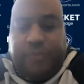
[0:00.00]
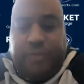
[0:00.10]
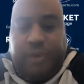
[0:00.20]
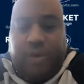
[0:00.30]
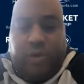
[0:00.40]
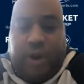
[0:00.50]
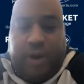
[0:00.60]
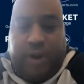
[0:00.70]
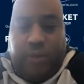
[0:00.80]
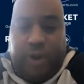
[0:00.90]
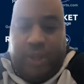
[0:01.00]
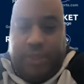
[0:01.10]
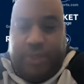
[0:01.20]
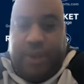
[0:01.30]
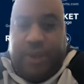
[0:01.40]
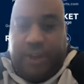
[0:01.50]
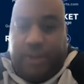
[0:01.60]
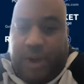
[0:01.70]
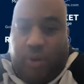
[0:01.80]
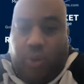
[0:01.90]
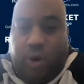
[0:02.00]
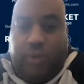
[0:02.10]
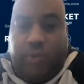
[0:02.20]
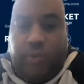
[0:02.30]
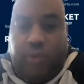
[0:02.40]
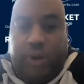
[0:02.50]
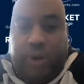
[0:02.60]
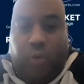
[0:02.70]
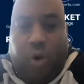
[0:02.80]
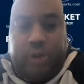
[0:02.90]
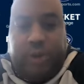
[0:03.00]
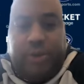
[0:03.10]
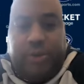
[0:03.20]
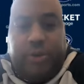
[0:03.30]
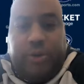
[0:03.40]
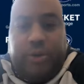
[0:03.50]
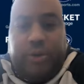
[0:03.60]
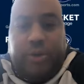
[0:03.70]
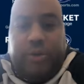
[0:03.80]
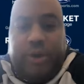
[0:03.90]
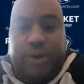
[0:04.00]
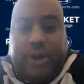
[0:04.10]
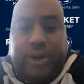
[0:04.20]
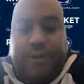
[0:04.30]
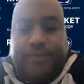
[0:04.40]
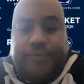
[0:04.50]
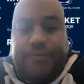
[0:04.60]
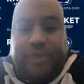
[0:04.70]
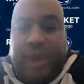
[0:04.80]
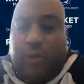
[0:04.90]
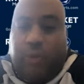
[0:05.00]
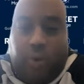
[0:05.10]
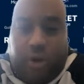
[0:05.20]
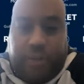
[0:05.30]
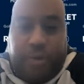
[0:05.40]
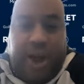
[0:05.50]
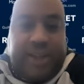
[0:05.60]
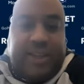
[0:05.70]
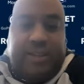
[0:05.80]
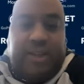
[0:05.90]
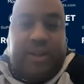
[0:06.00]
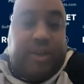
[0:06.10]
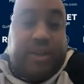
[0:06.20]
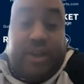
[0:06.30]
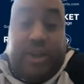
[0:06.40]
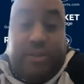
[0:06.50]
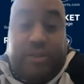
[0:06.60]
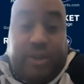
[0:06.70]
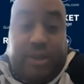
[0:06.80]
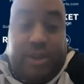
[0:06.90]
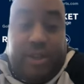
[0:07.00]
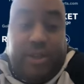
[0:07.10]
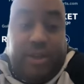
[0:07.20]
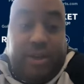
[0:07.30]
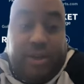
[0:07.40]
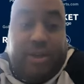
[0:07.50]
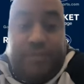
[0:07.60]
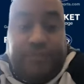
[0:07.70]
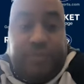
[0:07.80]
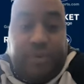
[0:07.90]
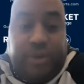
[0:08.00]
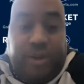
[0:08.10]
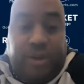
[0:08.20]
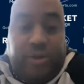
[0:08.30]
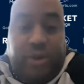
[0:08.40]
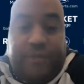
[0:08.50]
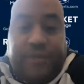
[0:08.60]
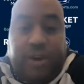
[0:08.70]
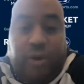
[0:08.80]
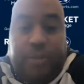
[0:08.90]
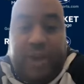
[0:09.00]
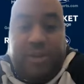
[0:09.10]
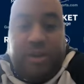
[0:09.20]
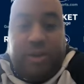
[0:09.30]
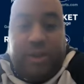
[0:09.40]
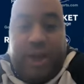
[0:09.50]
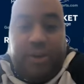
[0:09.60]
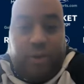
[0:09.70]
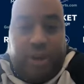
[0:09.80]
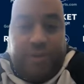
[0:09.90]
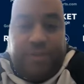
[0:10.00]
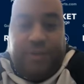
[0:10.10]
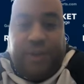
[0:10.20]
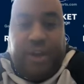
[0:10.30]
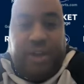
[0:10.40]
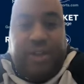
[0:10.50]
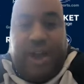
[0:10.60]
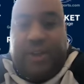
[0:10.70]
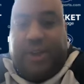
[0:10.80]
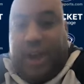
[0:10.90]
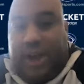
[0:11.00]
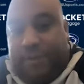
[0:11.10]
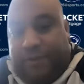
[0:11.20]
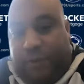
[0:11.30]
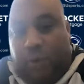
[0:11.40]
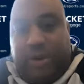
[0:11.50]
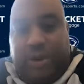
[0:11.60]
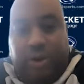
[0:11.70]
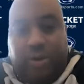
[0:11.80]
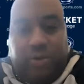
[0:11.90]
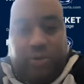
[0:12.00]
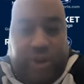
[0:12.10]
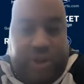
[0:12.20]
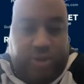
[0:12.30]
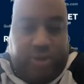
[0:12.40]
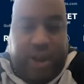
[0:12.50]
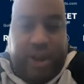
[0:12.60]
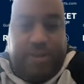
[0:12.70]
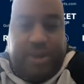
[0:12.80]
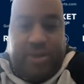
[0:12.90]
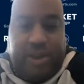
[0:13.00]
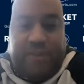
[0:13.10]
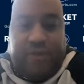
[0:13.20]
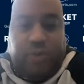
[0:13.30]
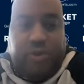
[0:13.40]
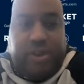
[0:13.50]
you know, I went in thinking about what we want to do or how we want to practice and everything else. And then, you know, you have to go based on how your team's feeling, how the game before it goes, when your time is afterwards.